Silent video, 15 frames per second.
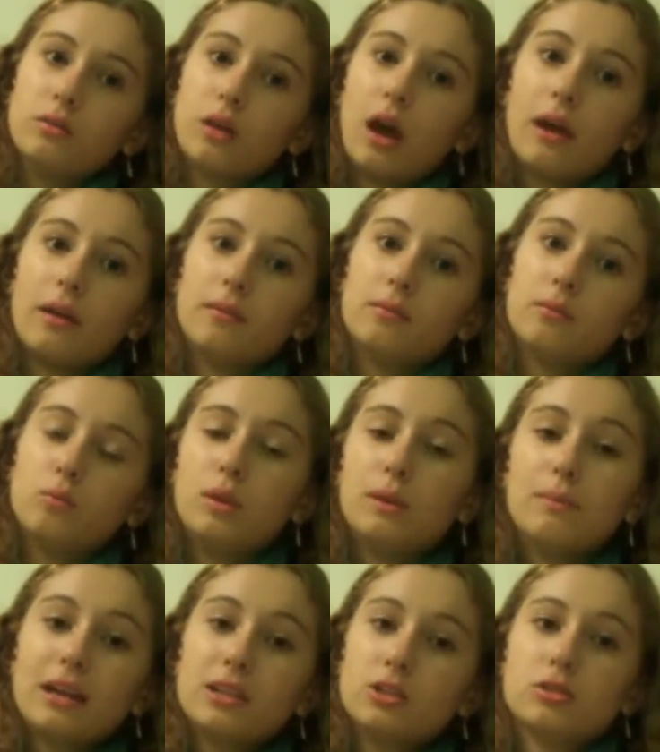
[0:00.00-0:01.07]
I we
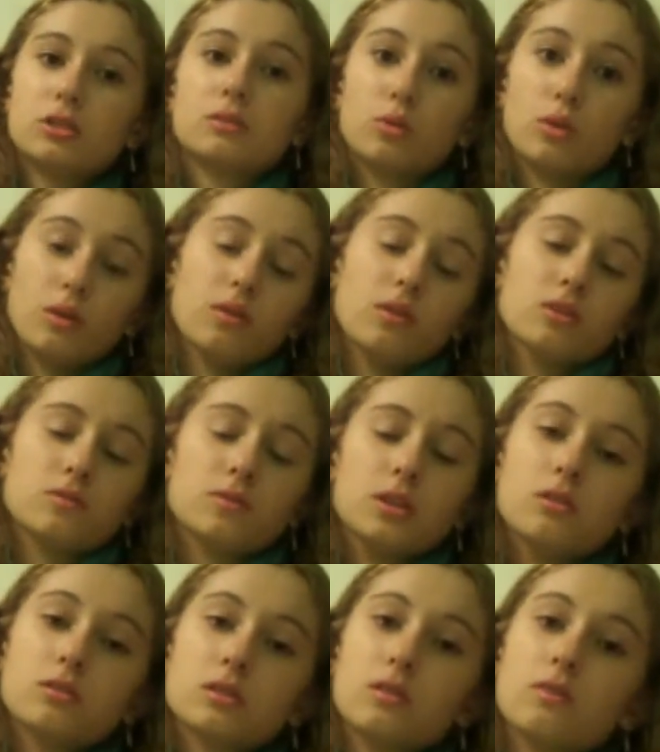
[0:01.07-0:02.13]
might do some more of those
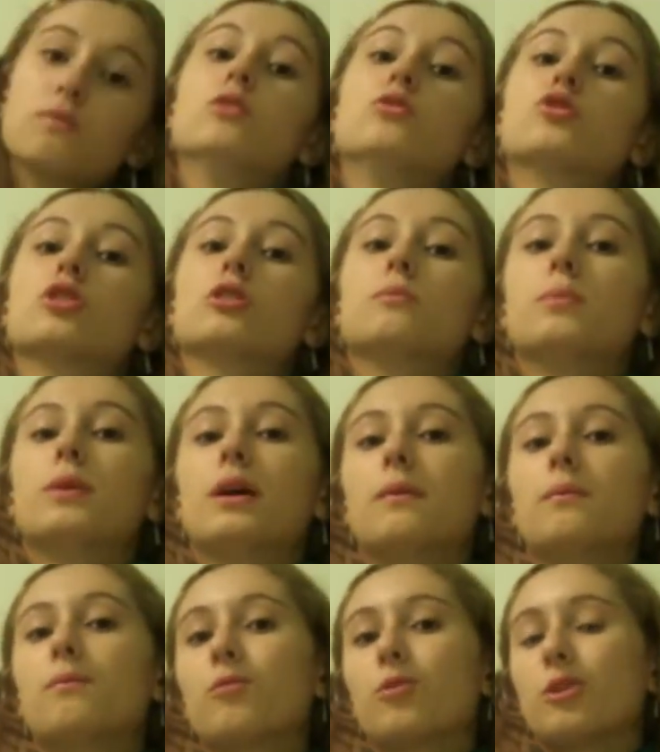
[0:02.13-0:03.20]
videos in the future,
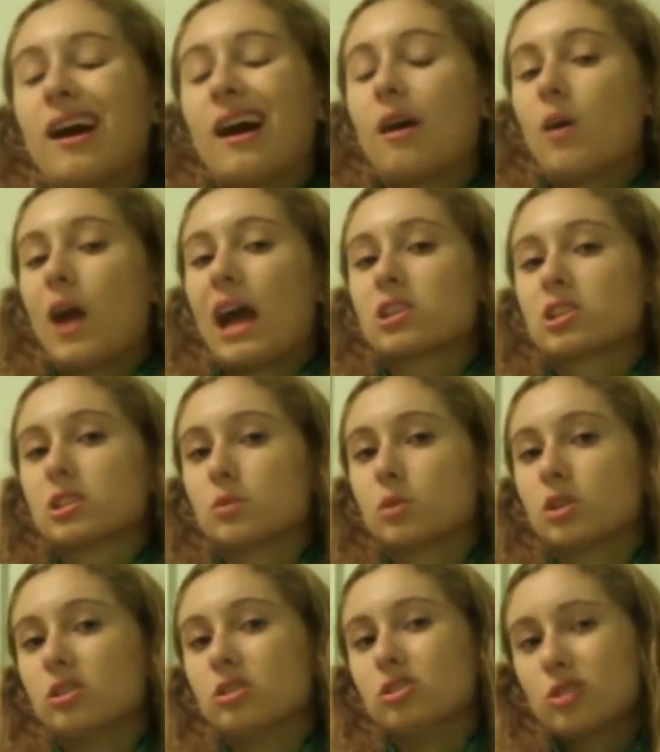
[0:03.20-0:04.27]
but for now, actually, we're
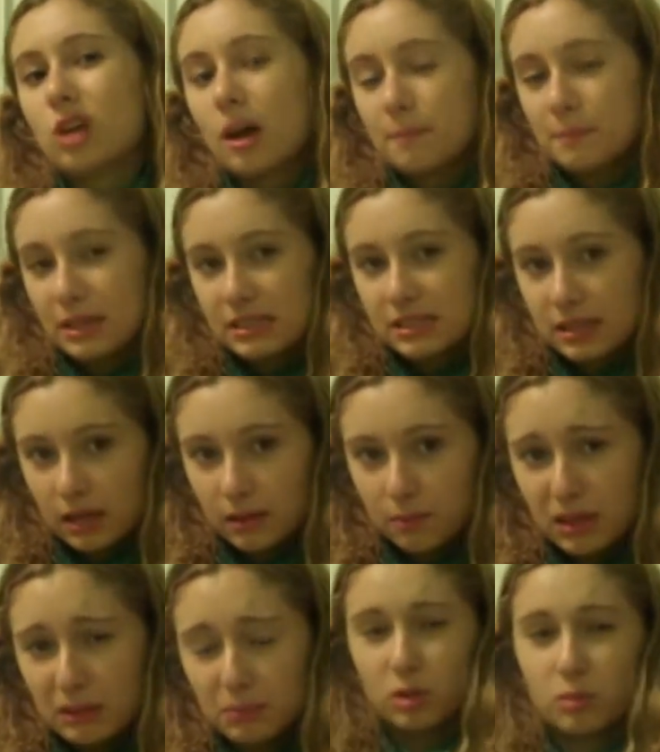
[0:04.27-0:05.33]
going to do topics that
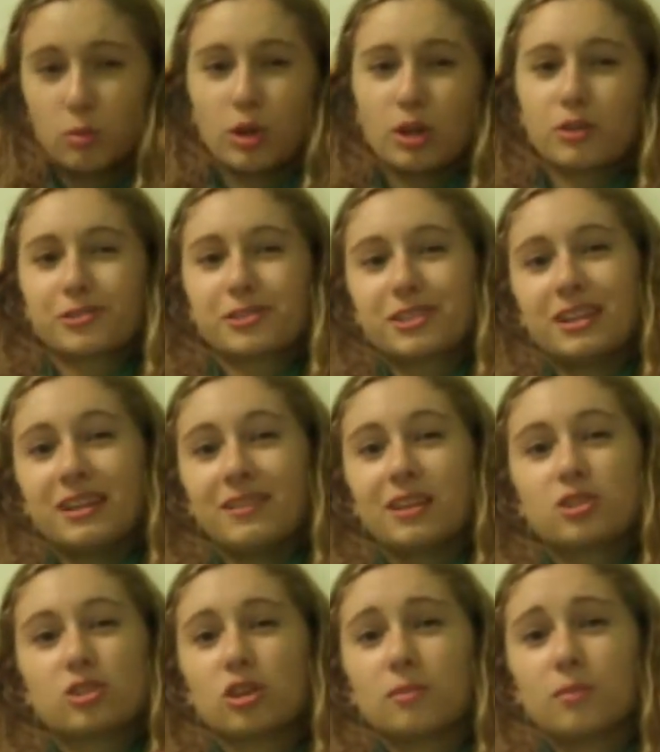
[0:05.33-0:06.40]
people are more interested in that
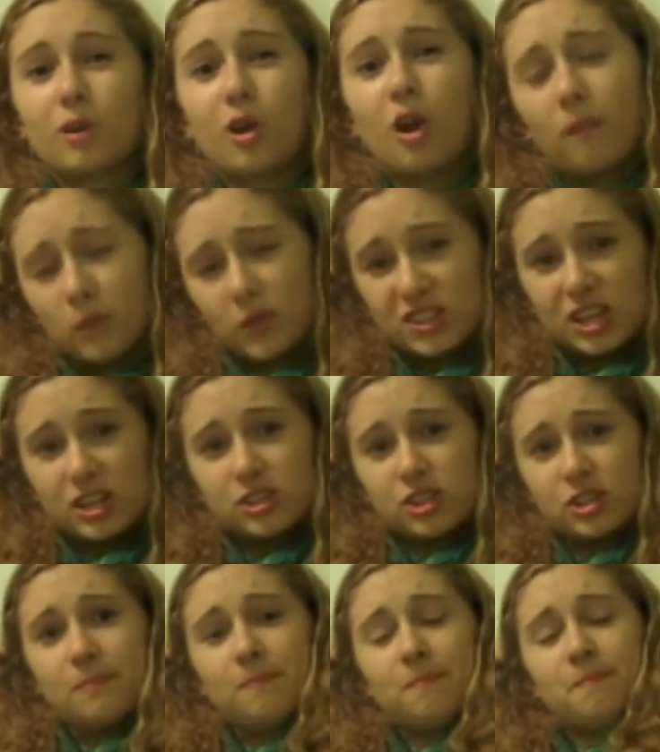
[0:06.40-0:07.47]
stir up more
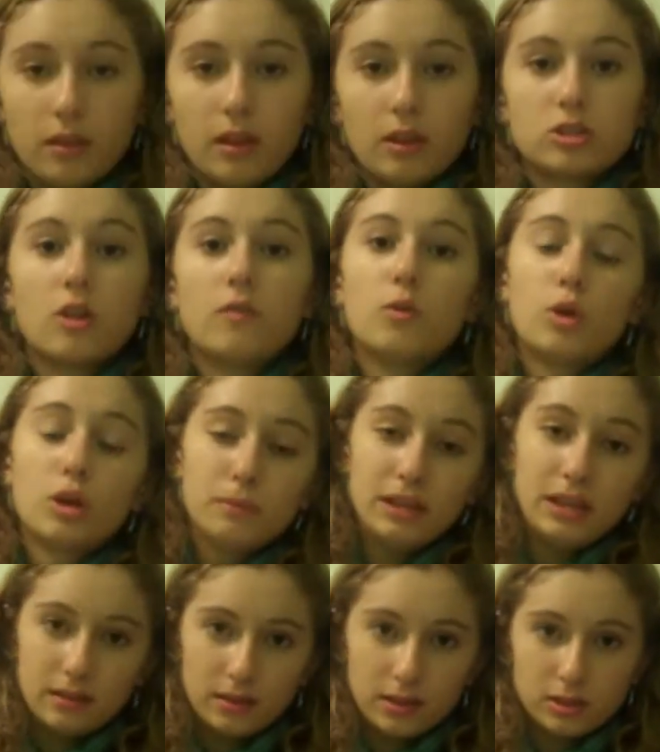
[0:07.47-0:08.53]
conversation. So if you want to
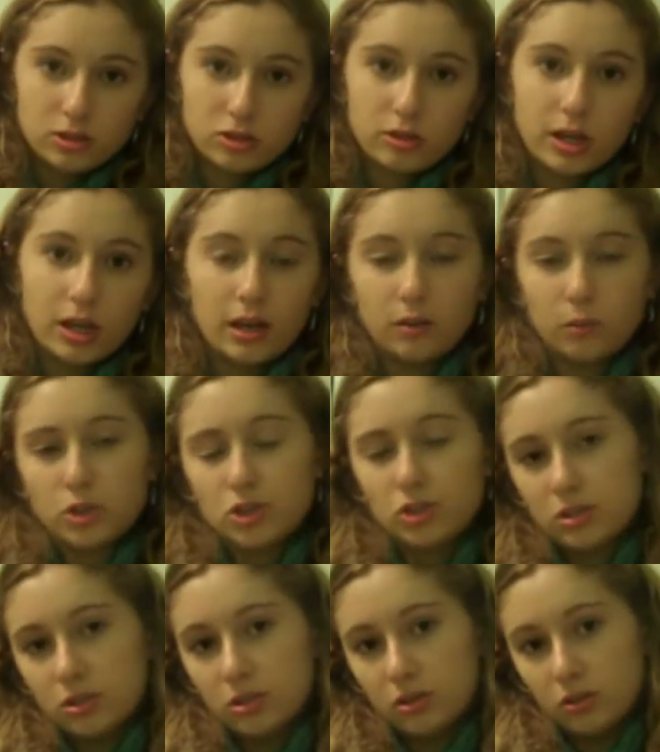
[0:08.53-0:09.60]
be in this triad, what you
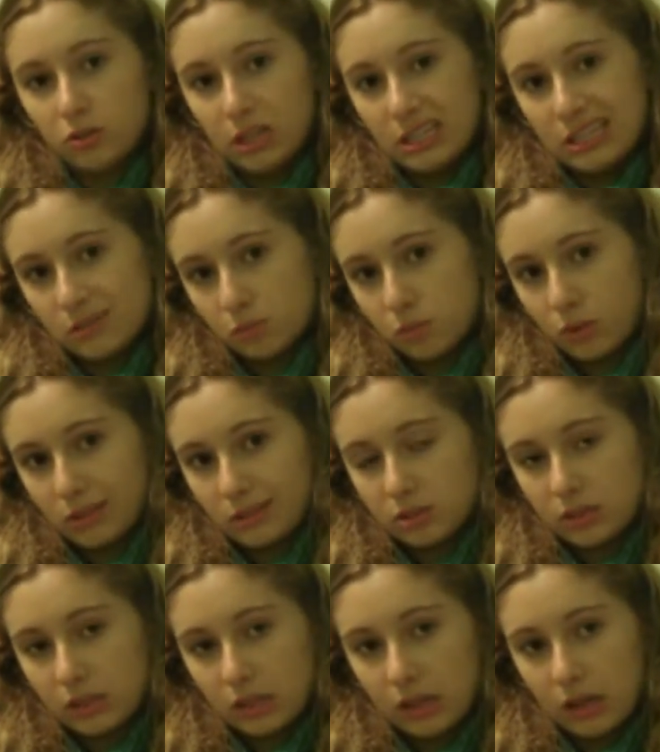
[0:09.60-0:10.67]
need to do is
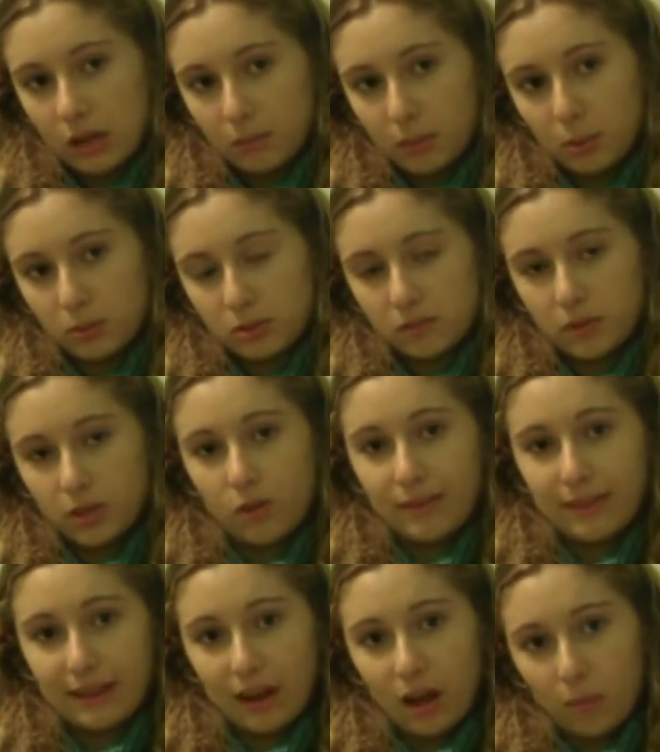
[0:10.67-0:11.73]
once Emily posts a video
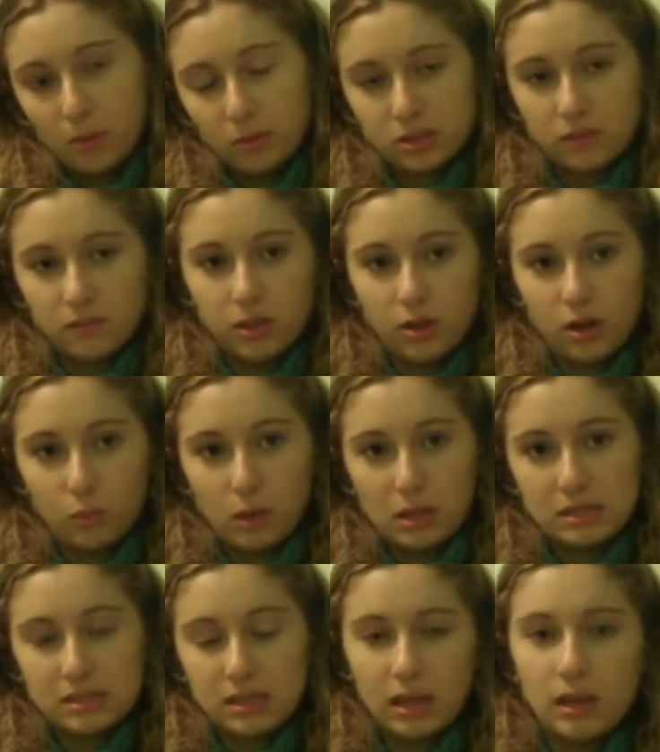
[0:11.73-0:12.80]
and then I'll post a video on
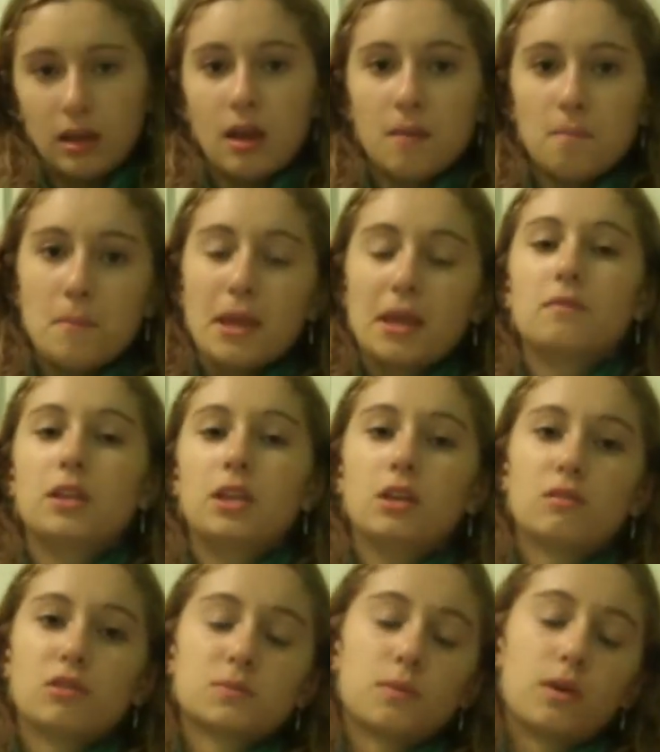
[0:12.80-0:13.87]
Wednesday, make a
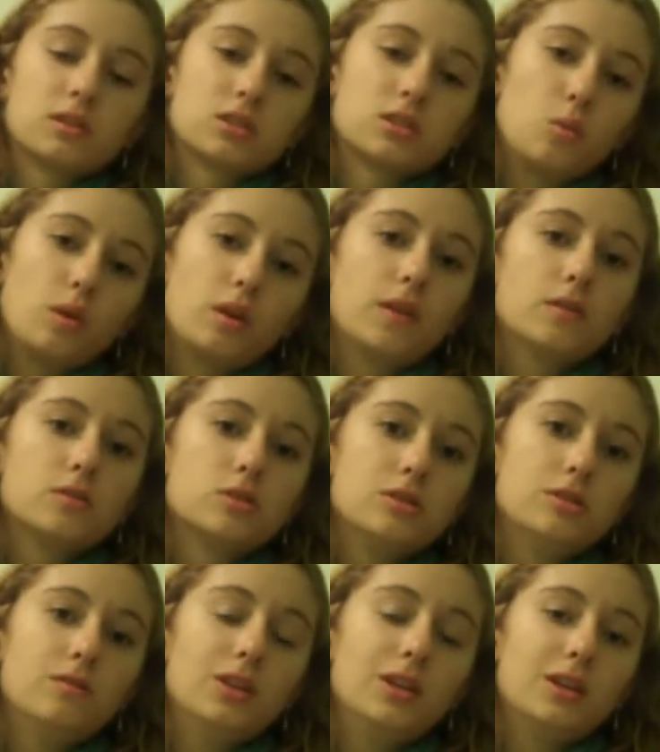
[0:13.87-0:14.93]
video response to one of those
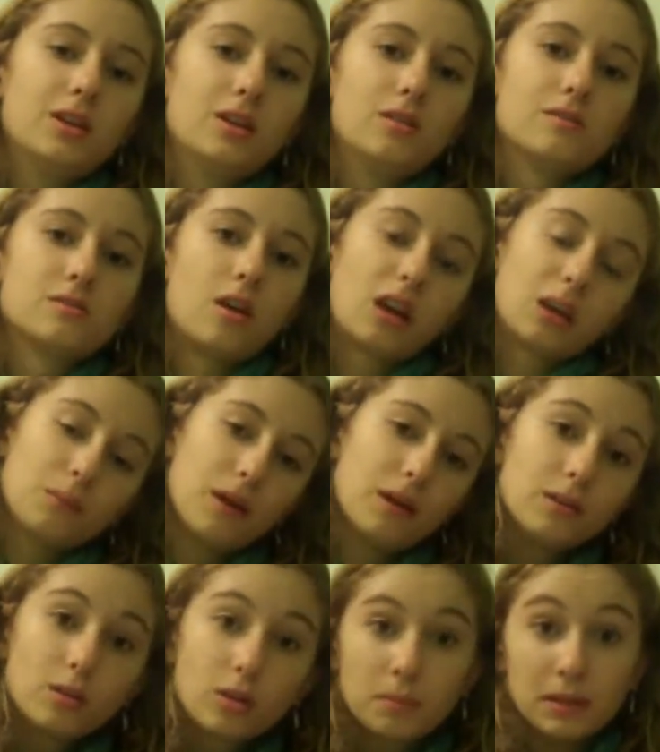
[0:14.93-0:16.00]
two videos talking
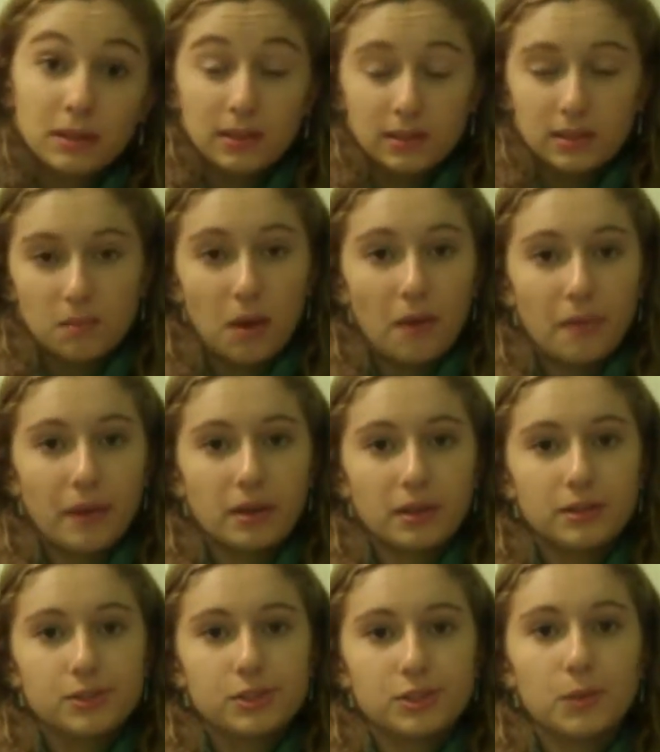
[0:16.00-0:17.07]
about your opinions about that
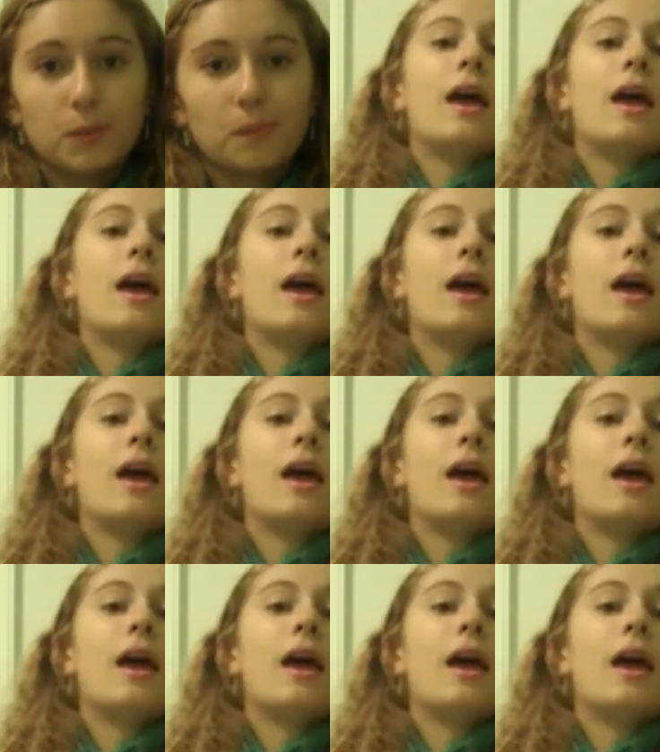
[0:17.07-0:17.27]
issue.